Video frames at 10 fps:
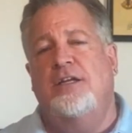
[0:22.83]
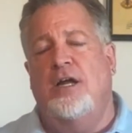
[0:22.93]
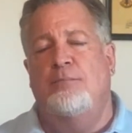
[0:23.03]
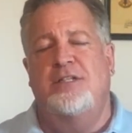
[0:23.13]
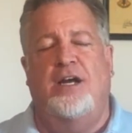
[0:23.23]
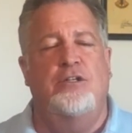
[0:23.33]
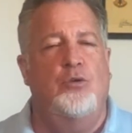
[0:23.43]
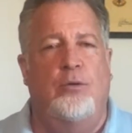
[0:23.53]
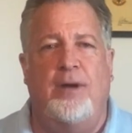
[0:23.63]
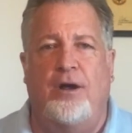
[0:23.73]
comes out
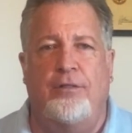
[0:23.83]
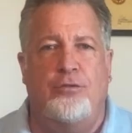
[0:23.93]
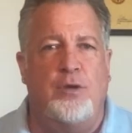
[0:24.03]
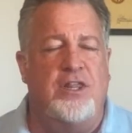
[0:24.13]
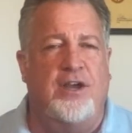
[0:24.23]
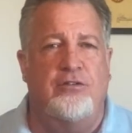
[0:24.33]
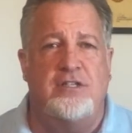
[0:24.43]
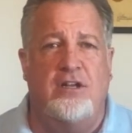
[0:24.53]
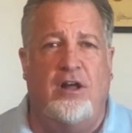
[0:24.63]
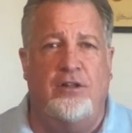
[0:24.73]
to about
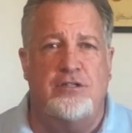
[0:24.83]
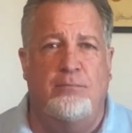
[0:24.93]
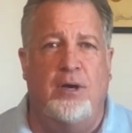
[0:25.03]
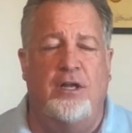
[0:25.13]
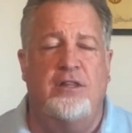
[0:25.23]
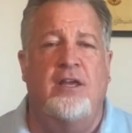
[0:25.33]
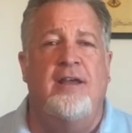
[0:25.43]
$3,000 a month.